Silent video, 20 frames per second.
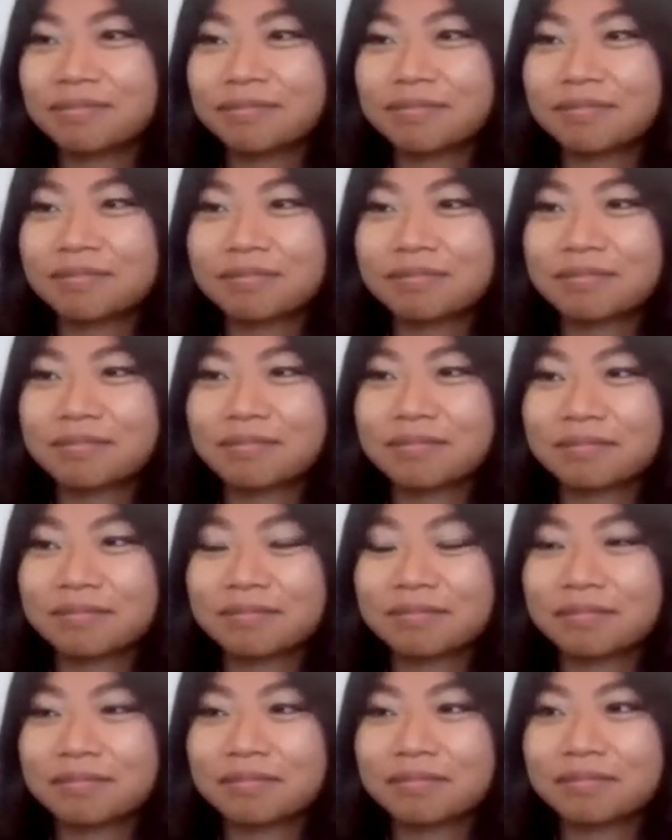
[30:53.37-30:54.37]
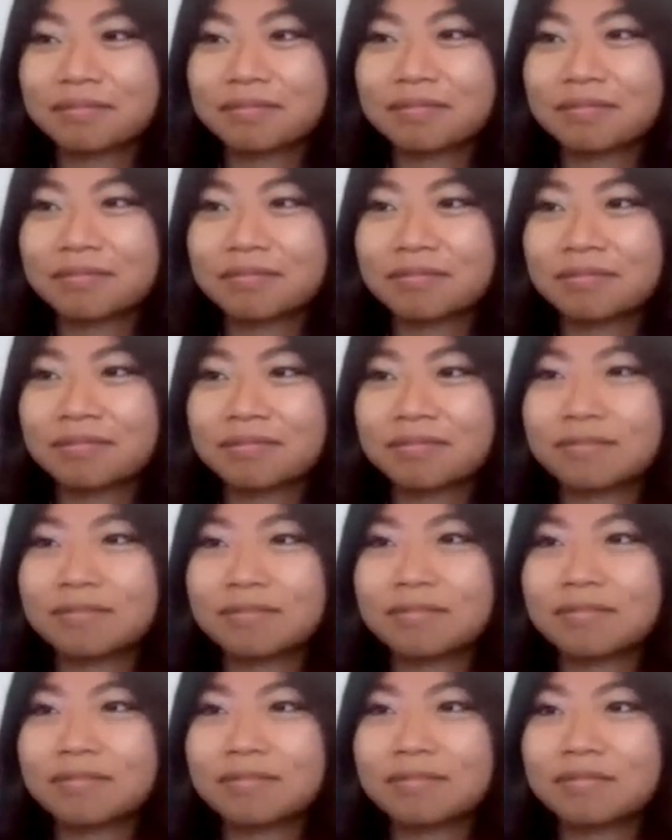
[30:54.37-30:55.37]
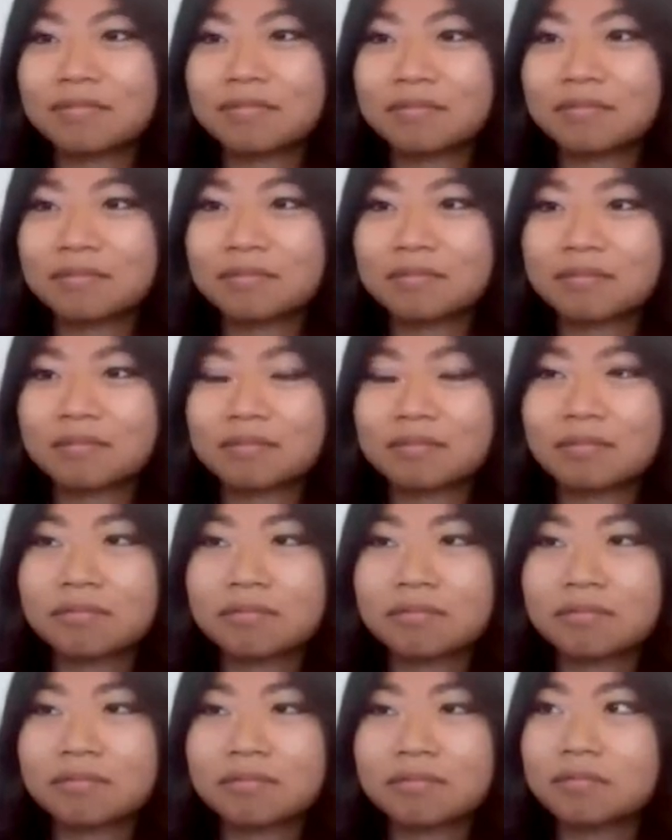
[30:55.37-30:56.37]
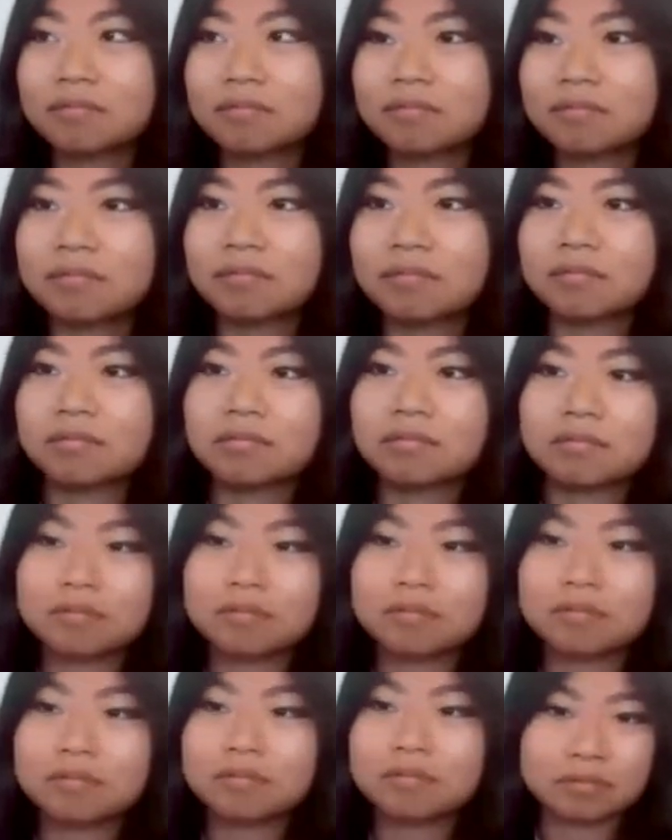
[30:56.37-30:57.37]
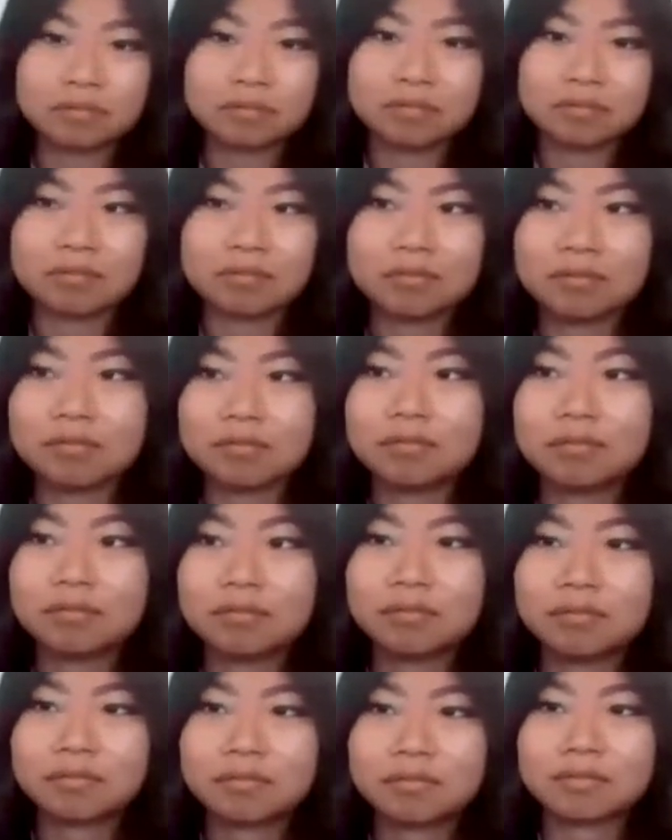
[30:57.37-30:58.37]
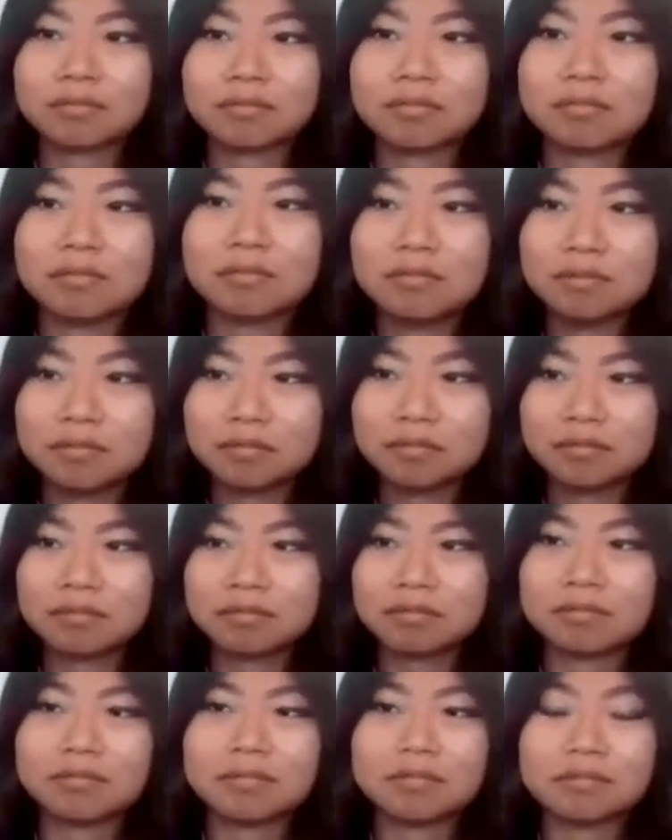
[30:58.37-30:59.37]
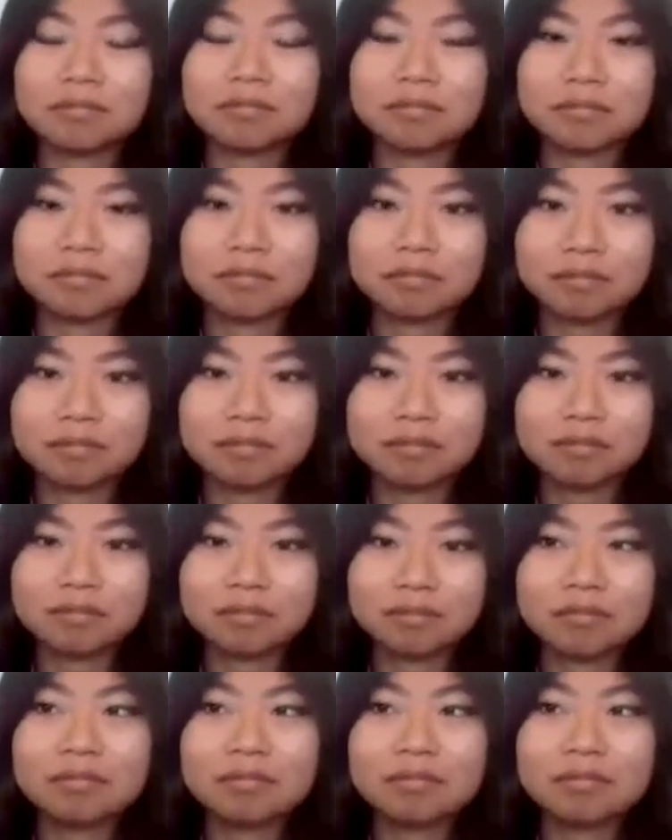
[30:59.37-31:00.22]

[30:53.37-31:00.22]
No words are spoken by the person on screen.